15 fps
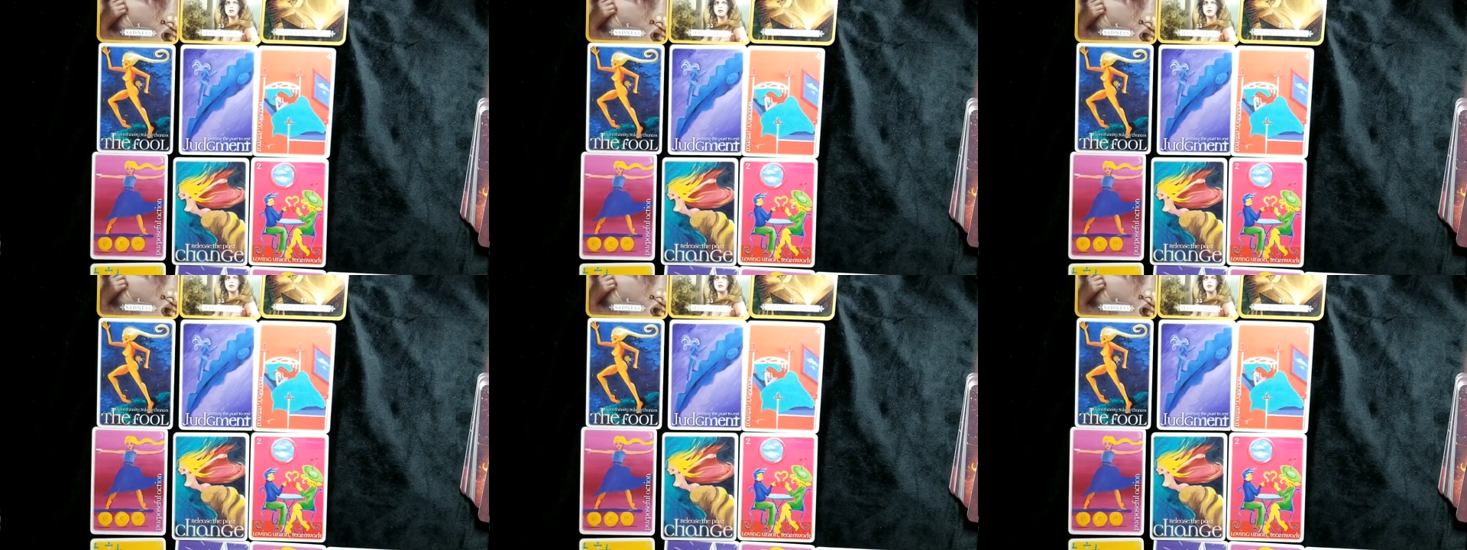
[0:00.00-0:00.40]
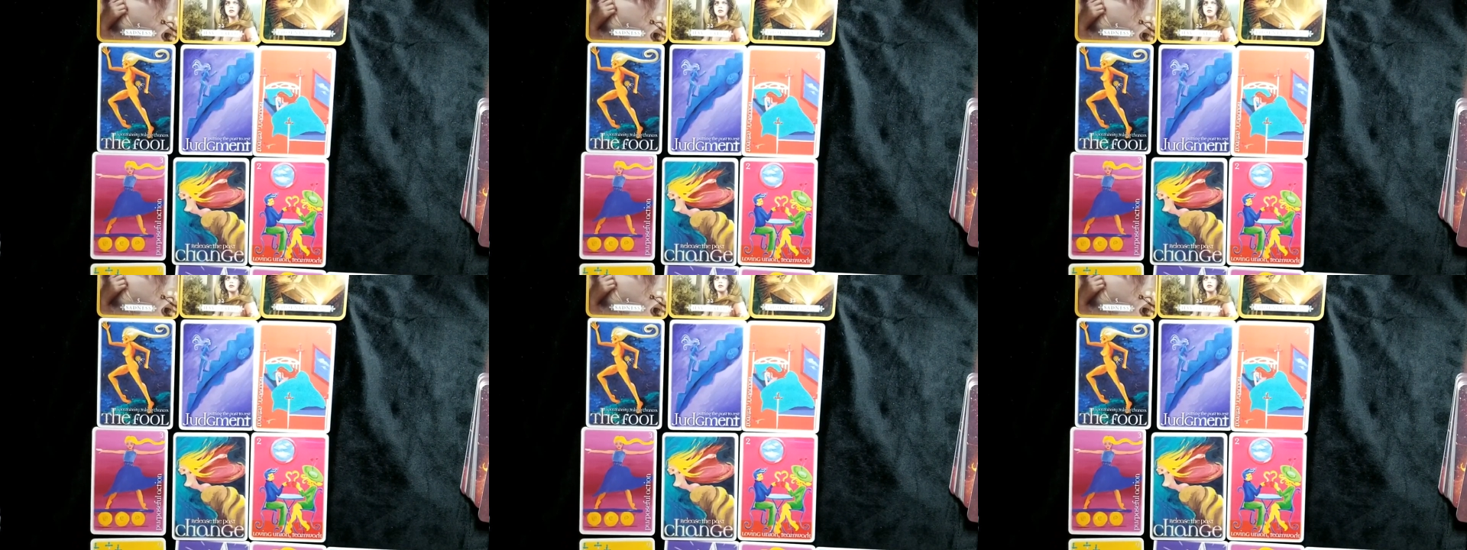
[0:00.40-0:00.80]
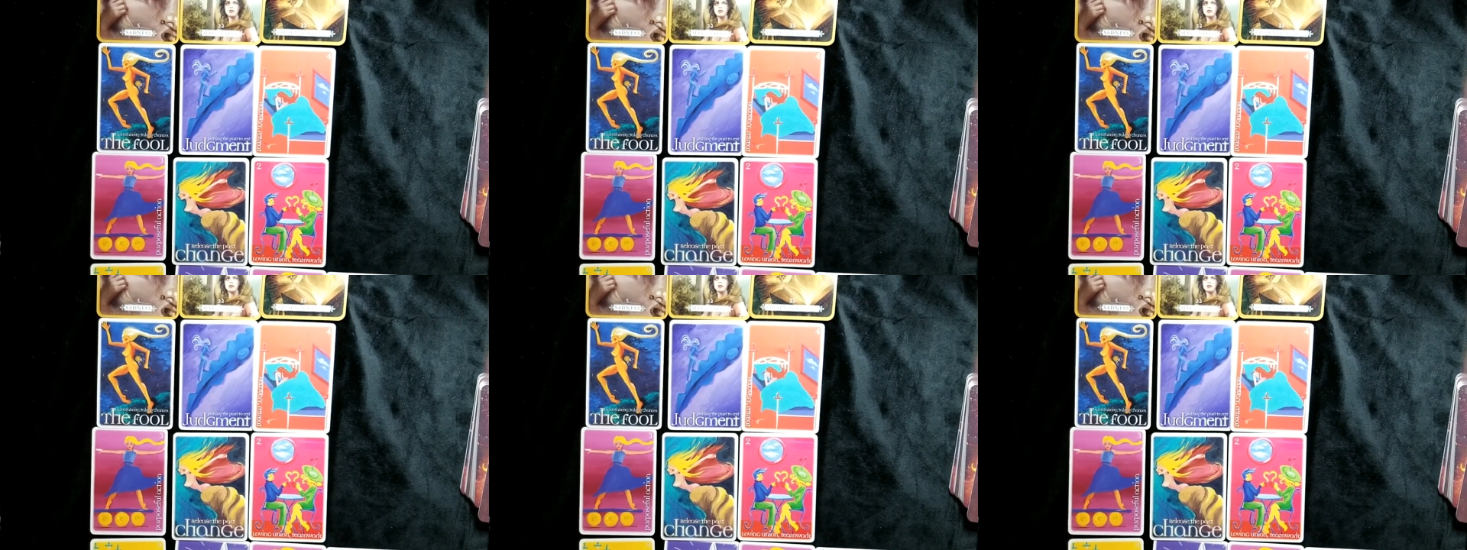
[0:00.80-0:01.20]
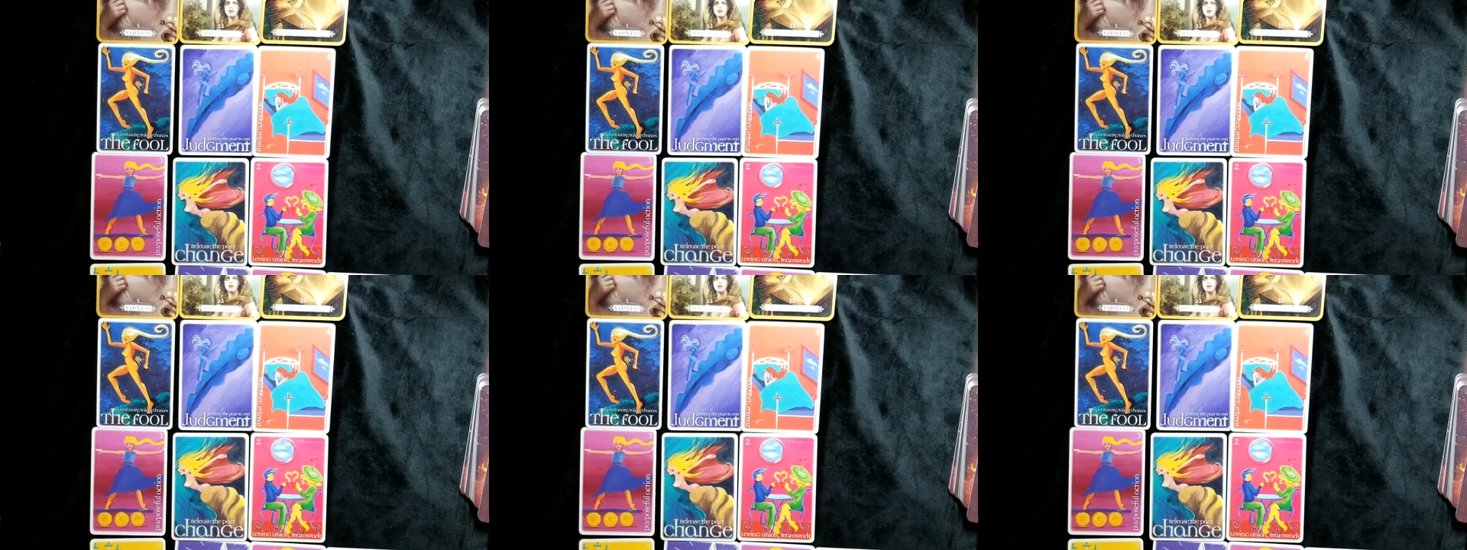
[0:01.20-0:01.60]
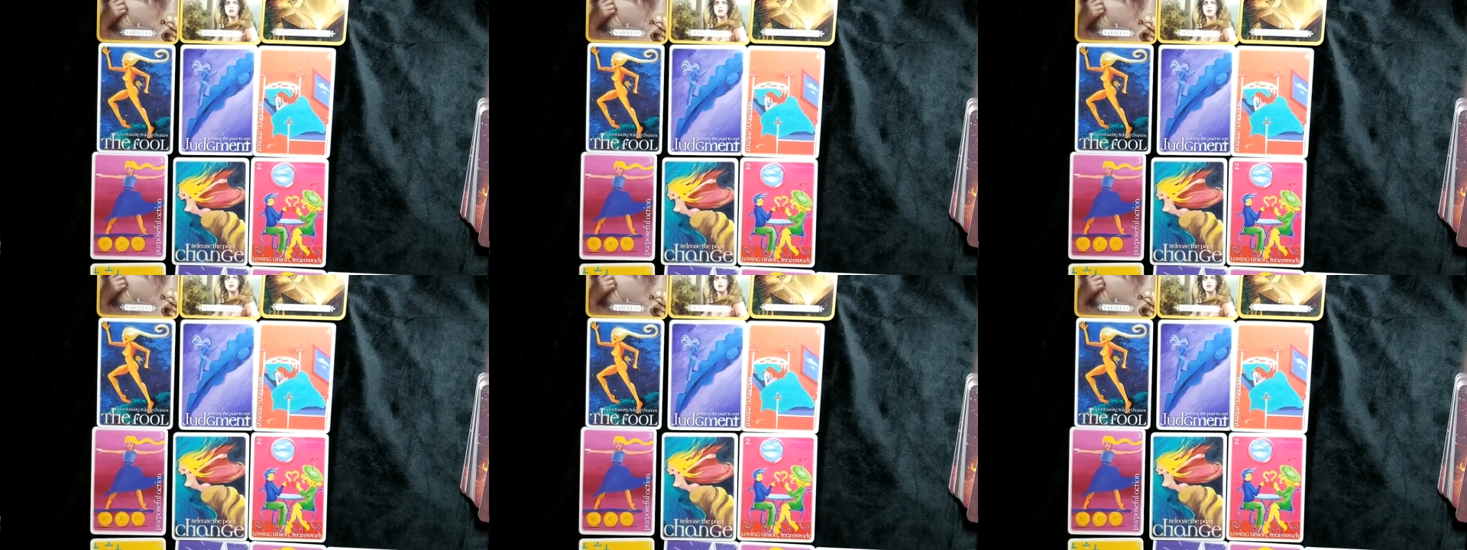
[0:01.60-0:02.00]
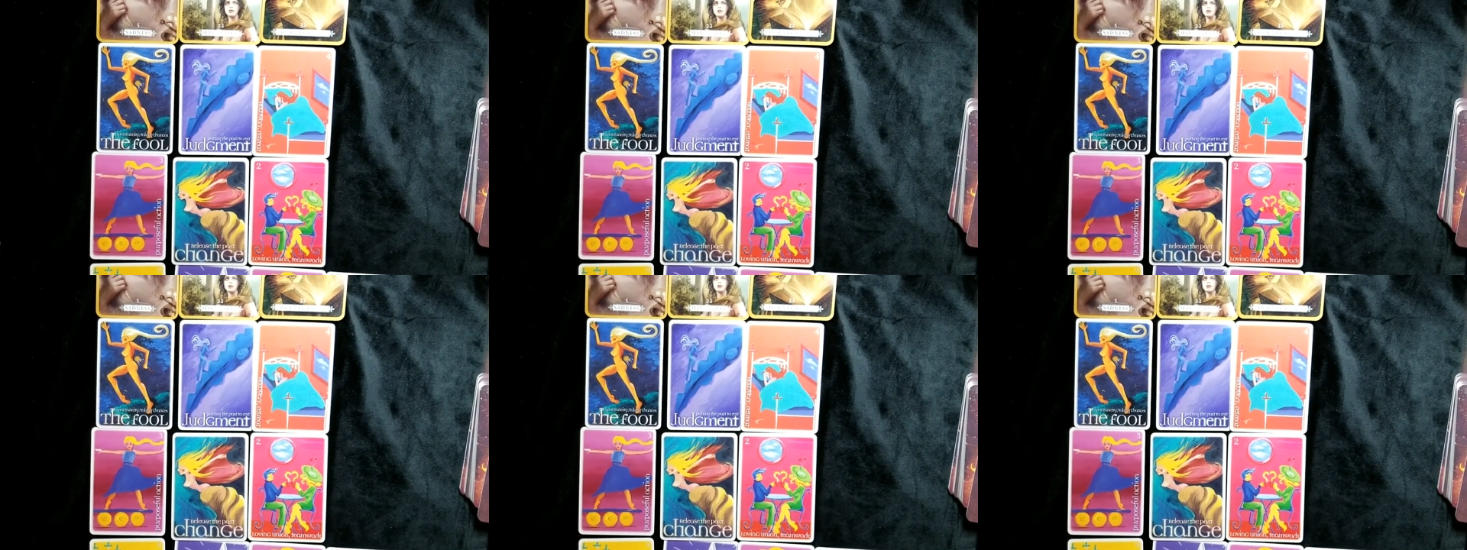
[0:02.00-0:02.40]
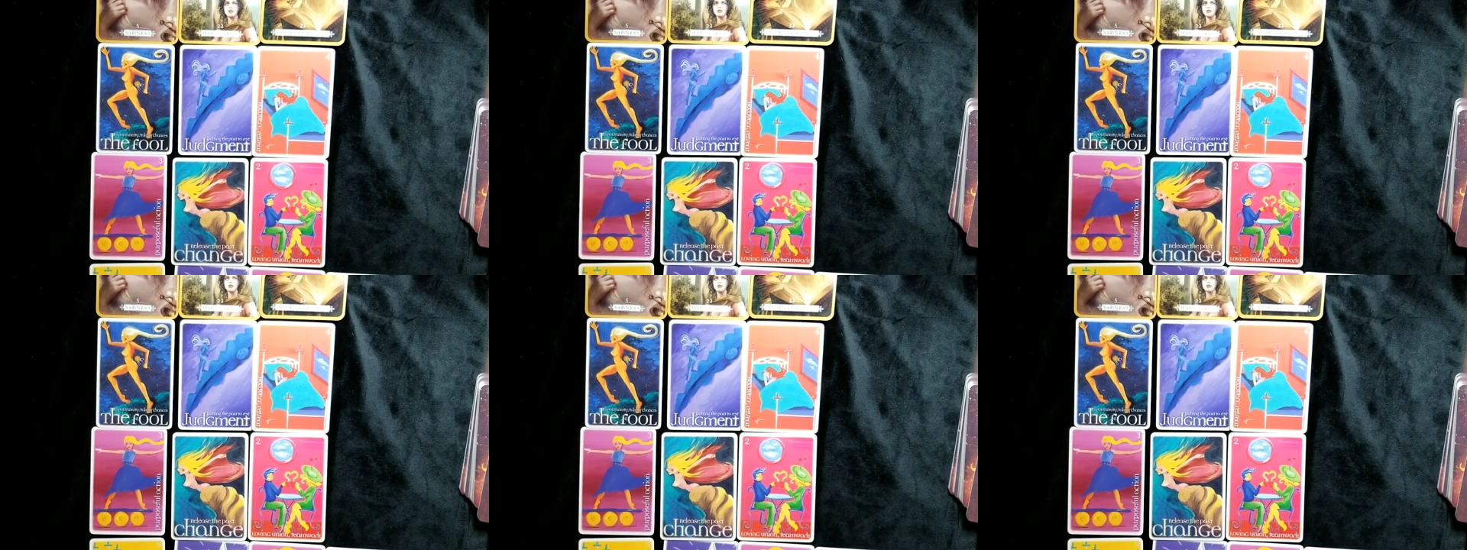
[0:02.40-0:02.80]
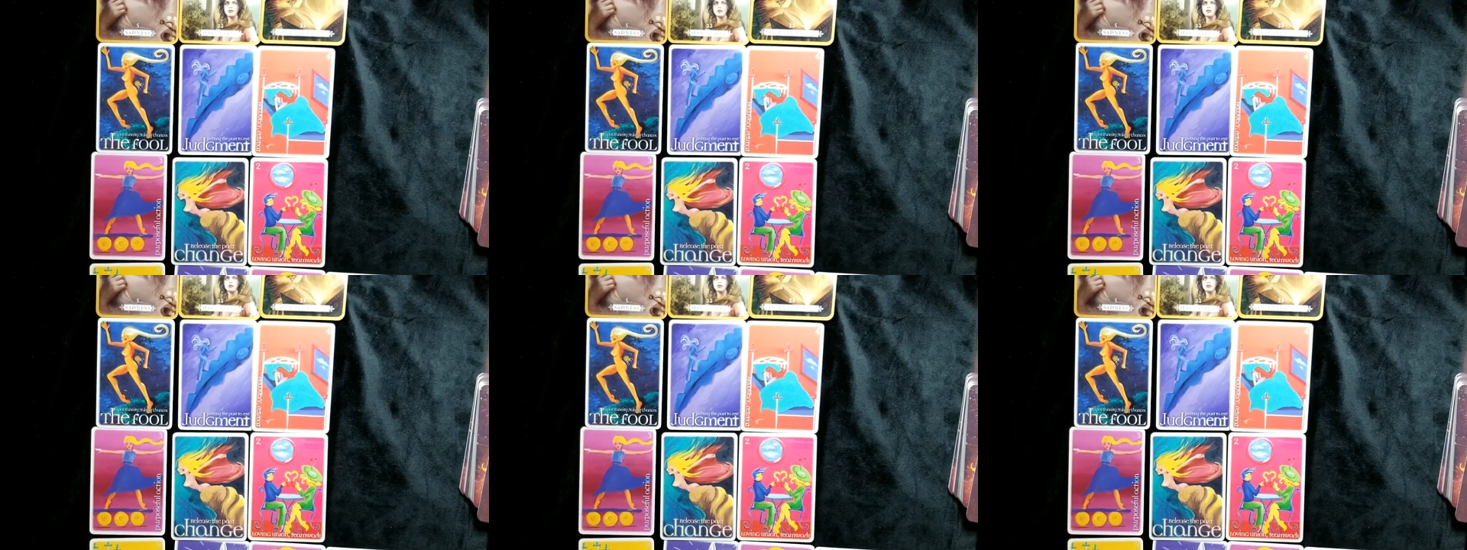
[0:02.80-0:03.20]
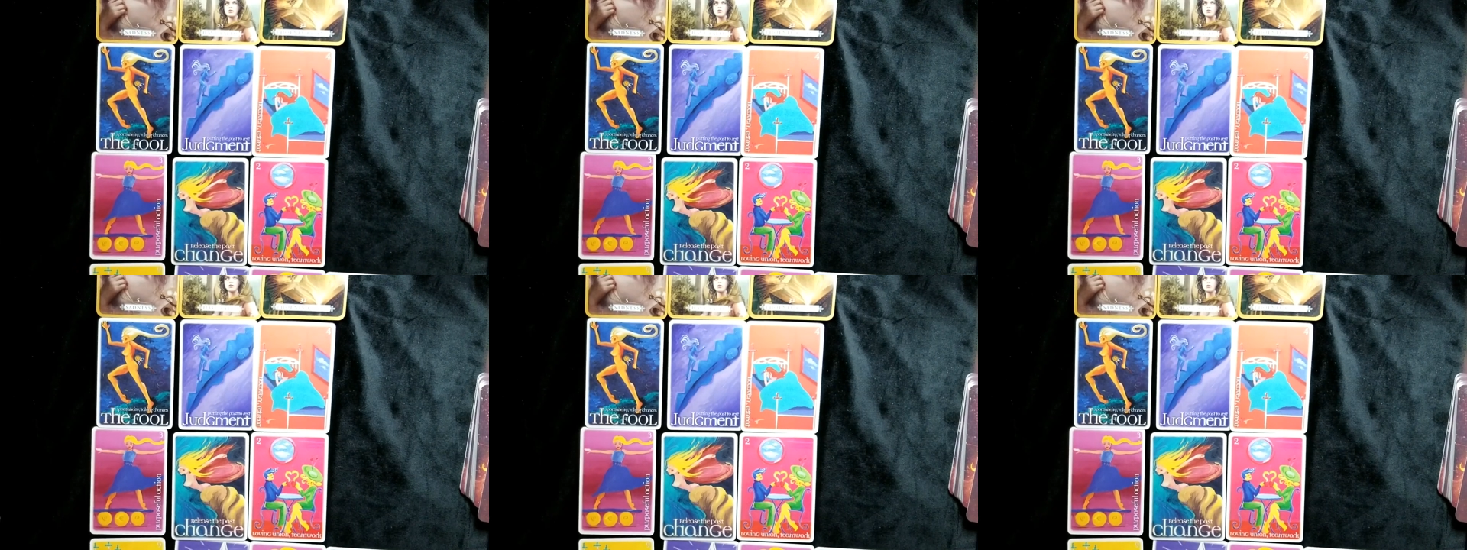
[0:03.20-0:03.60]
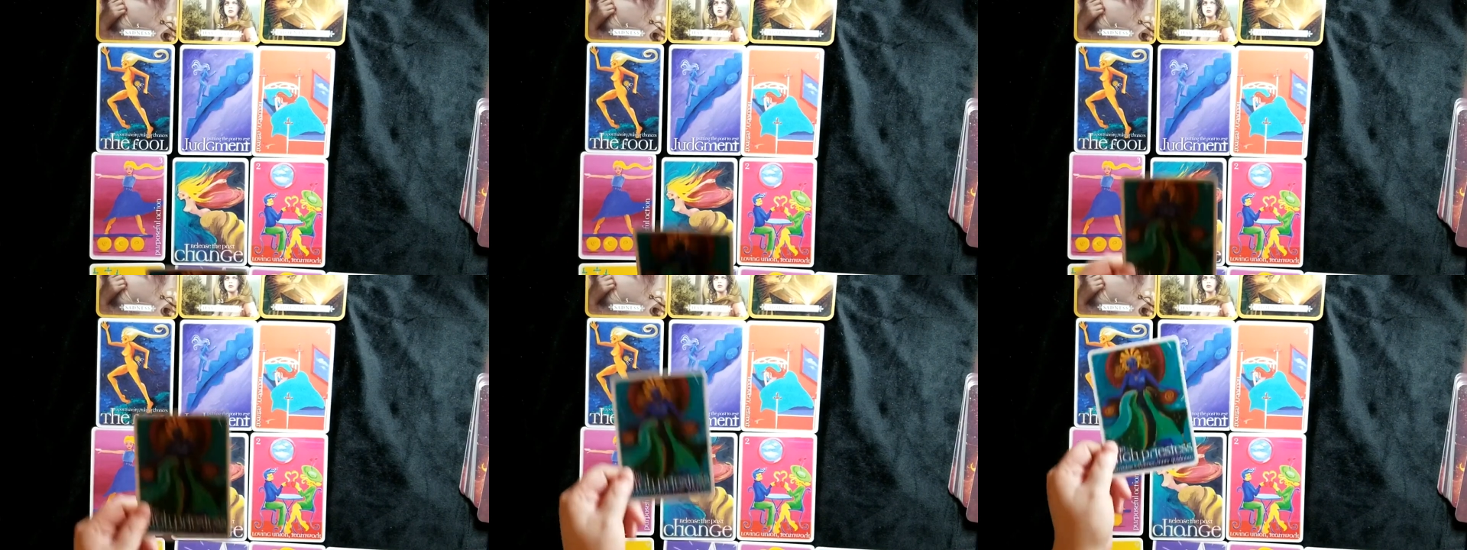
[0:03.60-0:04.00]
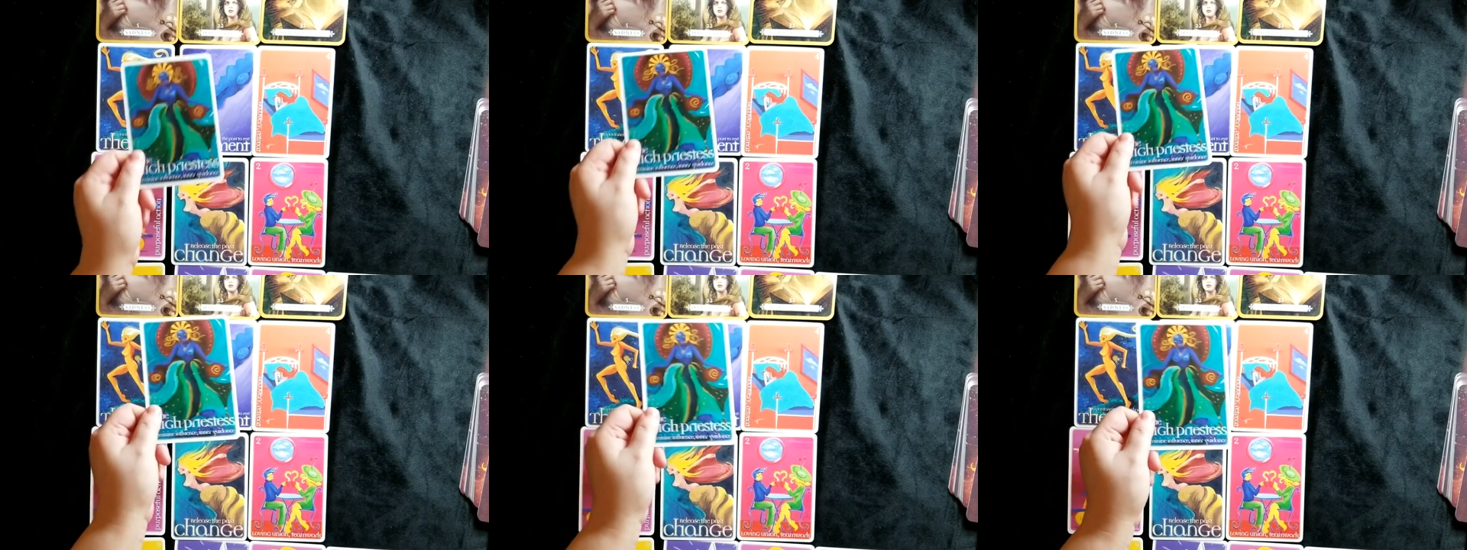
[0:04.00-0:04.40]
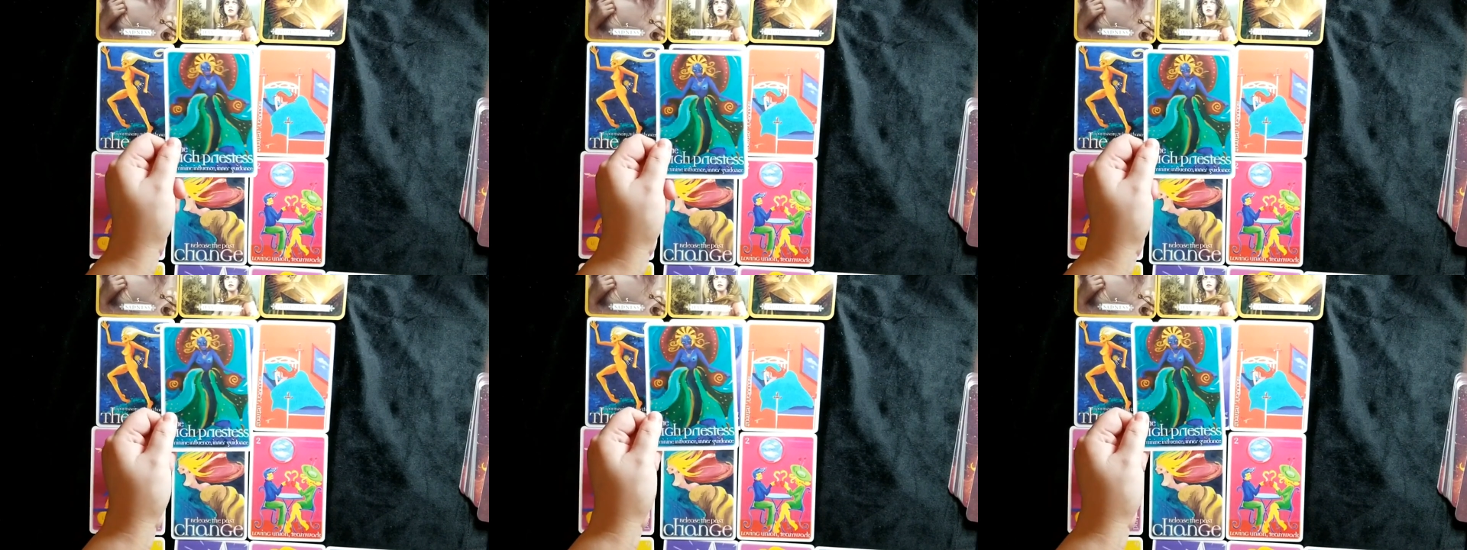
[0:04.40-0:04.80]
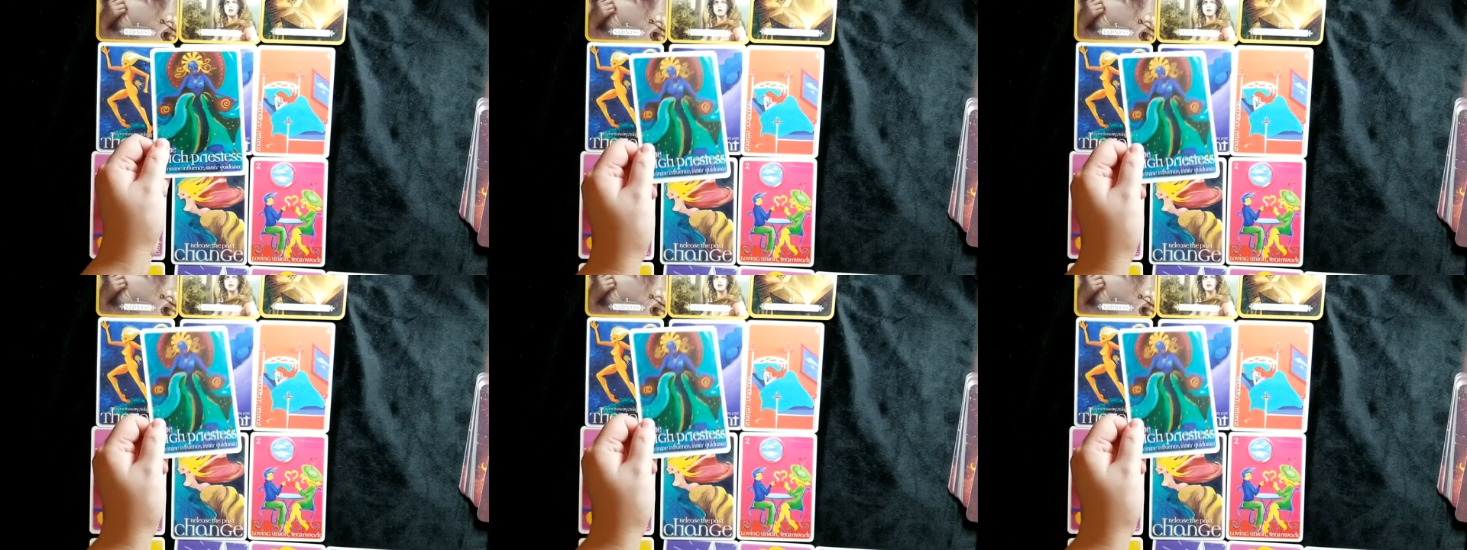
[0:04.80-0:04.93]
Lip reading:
[unreadable: no face in view]